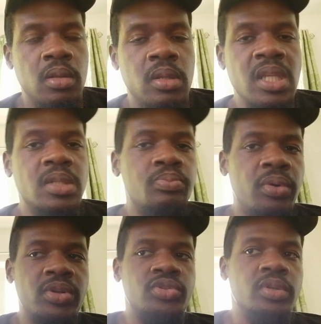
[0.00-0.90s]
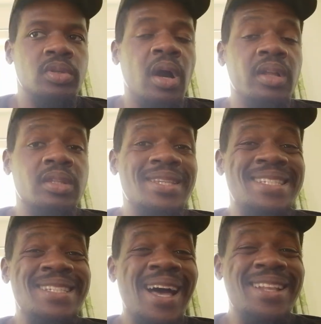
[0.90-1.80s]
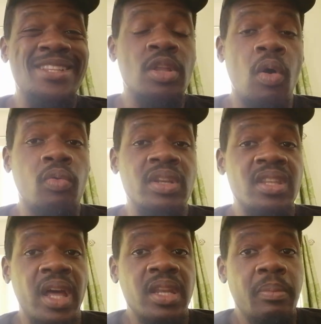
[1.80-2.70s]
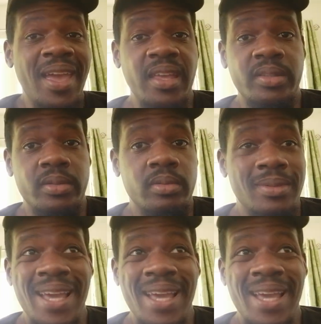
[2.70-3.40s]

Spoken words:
This brethren got sat down in that debate.